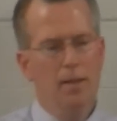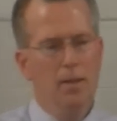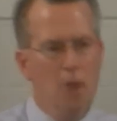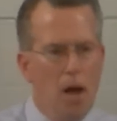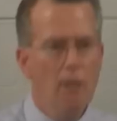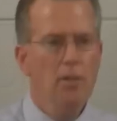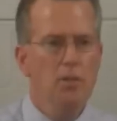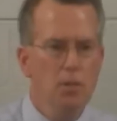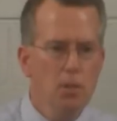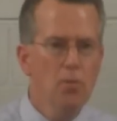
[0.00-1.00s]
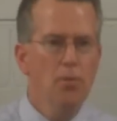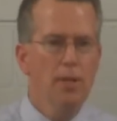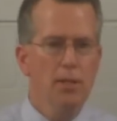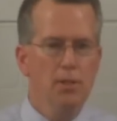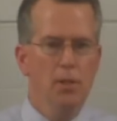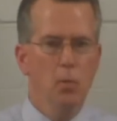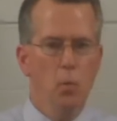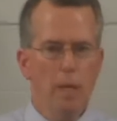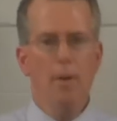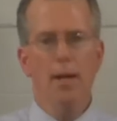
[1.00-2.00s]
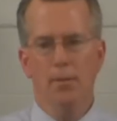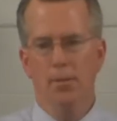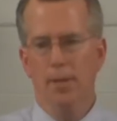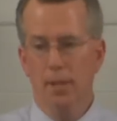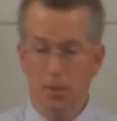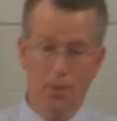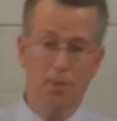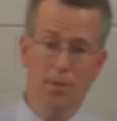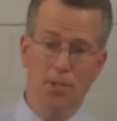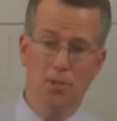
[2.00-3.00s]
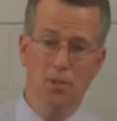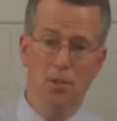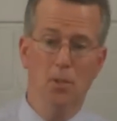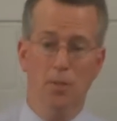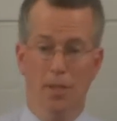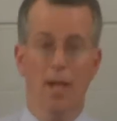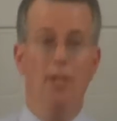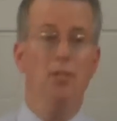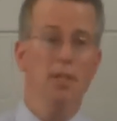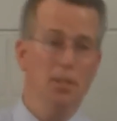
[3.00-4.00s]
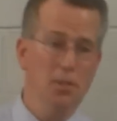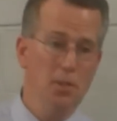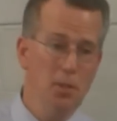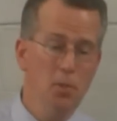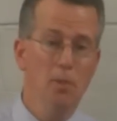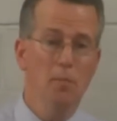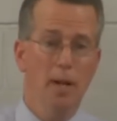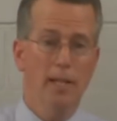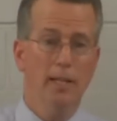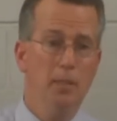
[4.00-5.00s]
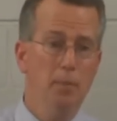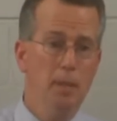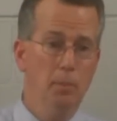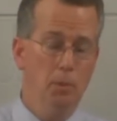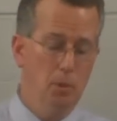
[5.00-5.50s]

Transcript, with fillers: Not to do things that we might think are good things to do and nice things to do that might lead people to